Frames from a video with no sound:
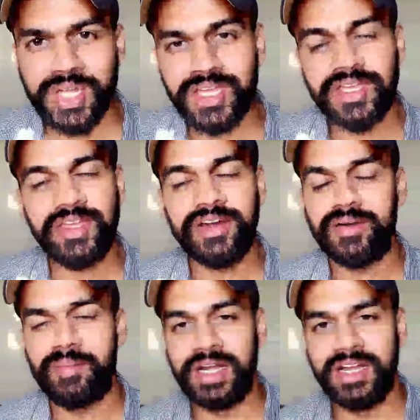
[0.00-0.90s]
taking
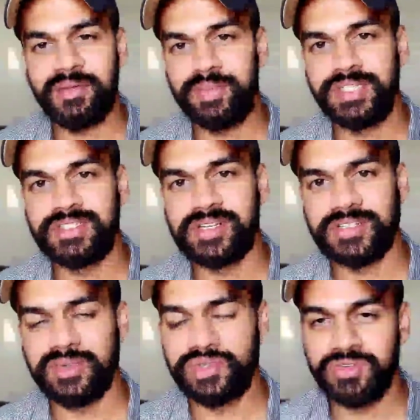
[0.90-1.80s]
better
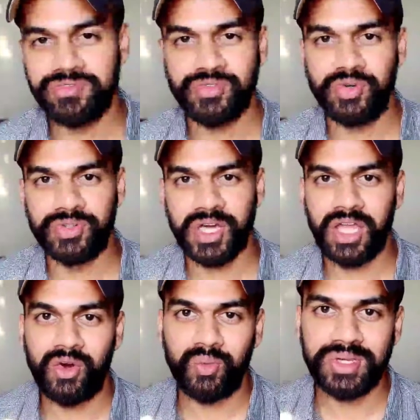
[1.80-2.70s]
pictures using phone,
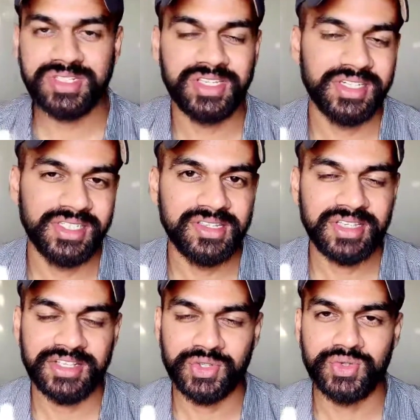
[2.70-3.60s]
I always hear these
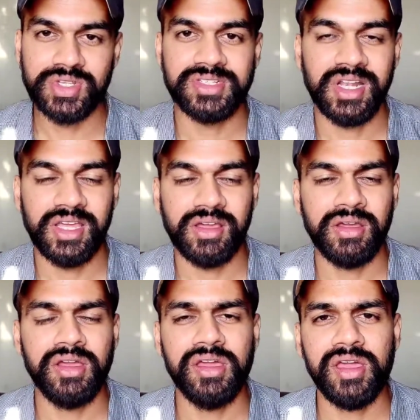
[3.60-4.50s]
excuses like,
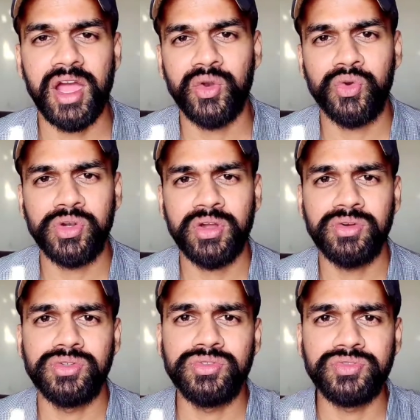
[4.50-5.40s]
hey, I don't
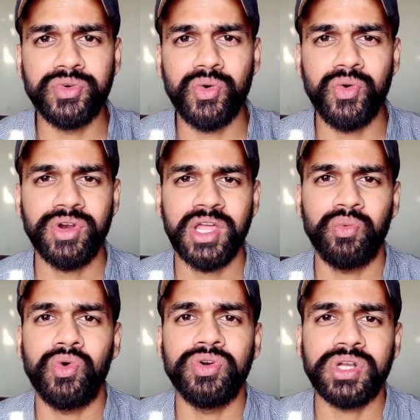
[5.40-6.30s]
have good phone, I
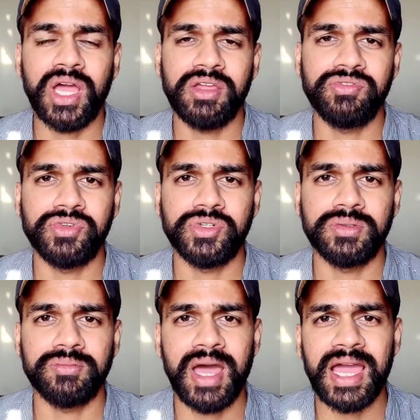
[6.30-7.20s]
want
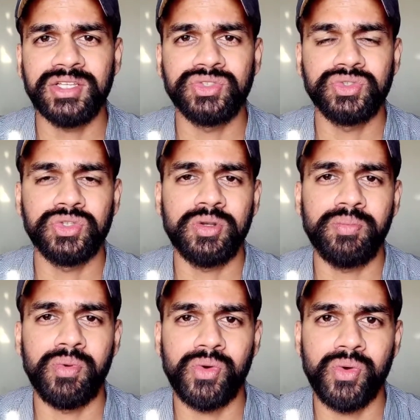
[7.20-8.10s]
iPhone Max
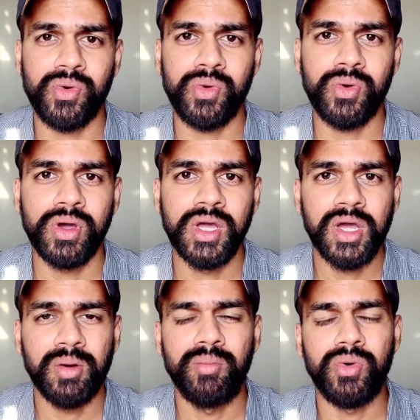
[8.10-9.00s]
12 Pro,
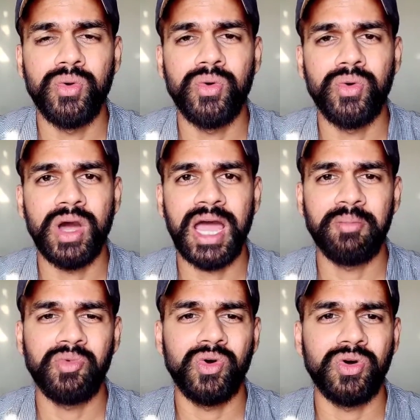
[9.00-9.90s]
bro,
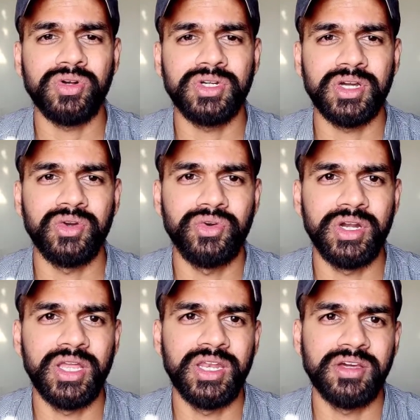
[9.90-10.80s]
I'm not
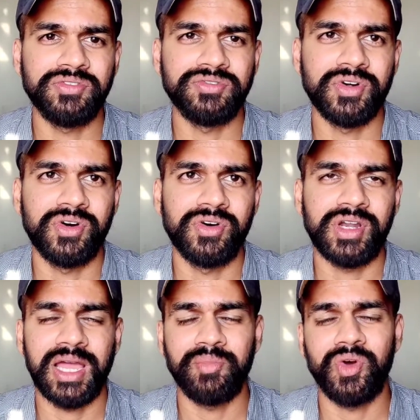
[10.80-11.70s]
good enough
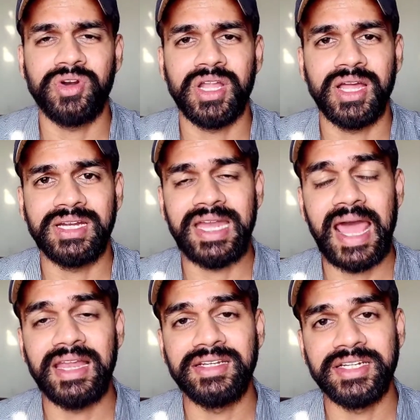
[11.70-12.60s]
or I'm not
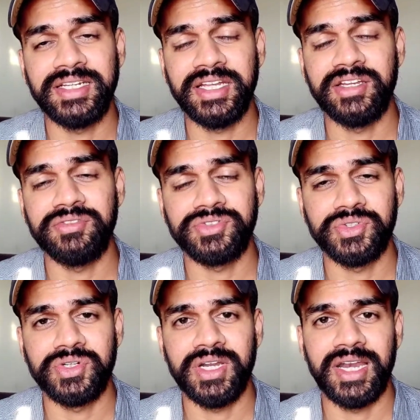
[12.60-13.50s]
talented enough
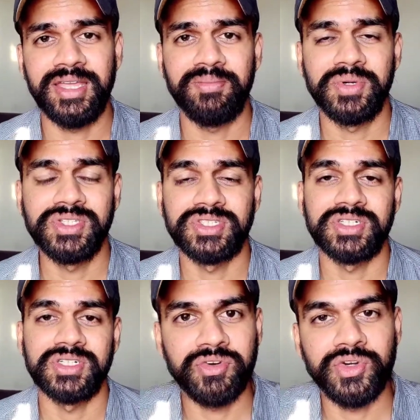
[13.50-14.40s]
to click picture.
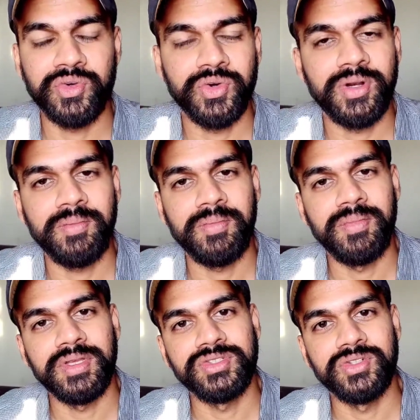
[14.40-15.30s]
iPhone
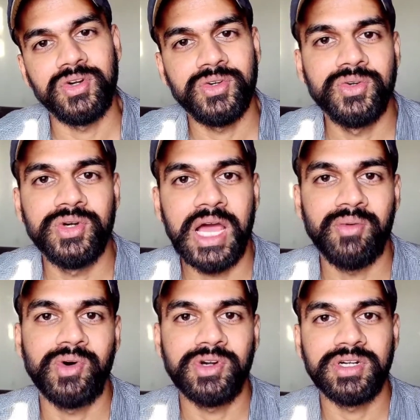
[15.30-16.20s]
12 is not good, I
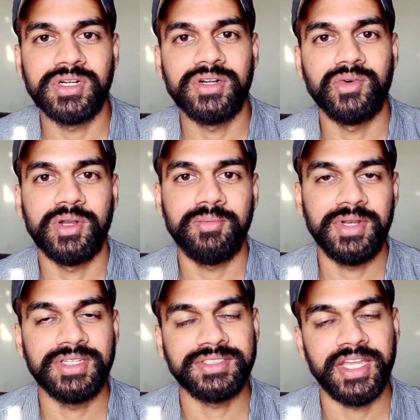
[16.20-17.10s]
want
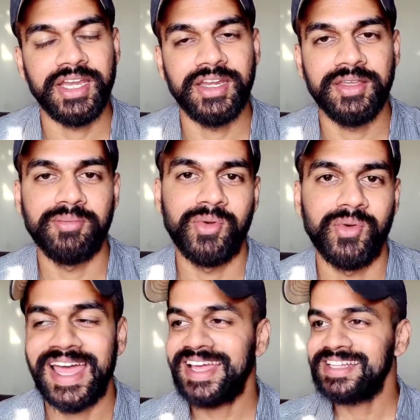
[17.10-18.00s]
OnePlus 80
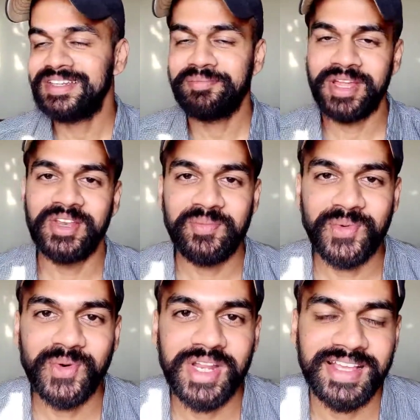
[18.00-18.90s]
Pro, and many
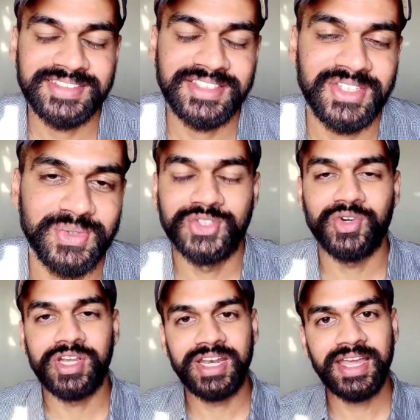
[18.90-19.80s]
more
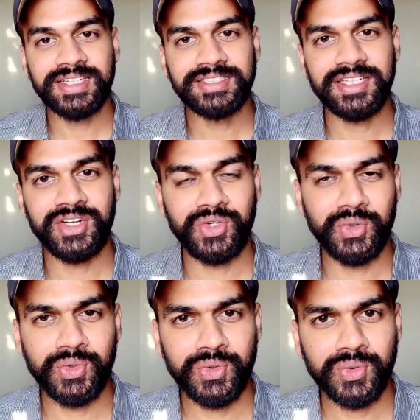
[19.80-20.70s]
excuses. So in next
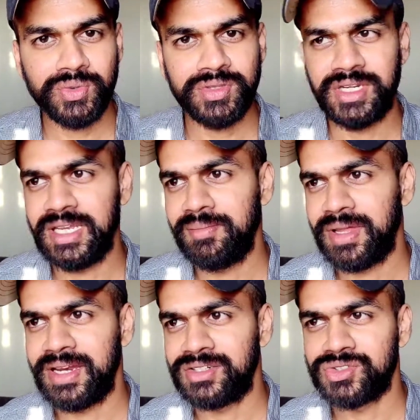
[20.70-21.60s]
2 to 3
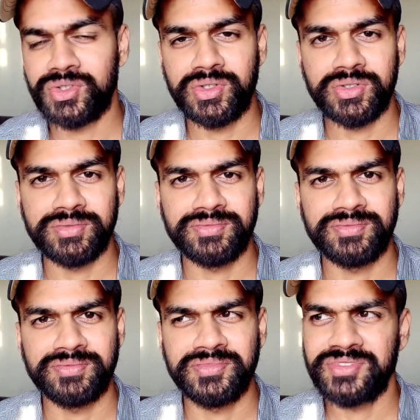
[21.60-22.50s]
minutes or
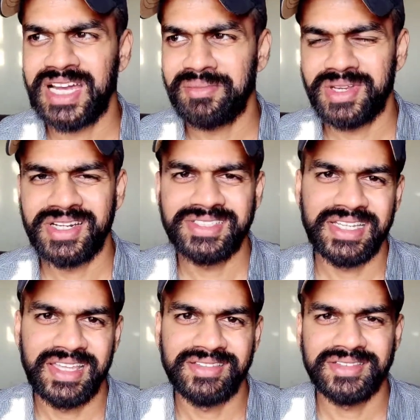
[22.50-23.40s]
5 minutes,
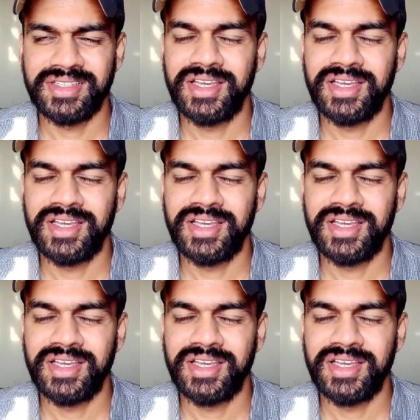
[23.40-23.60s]
I guess,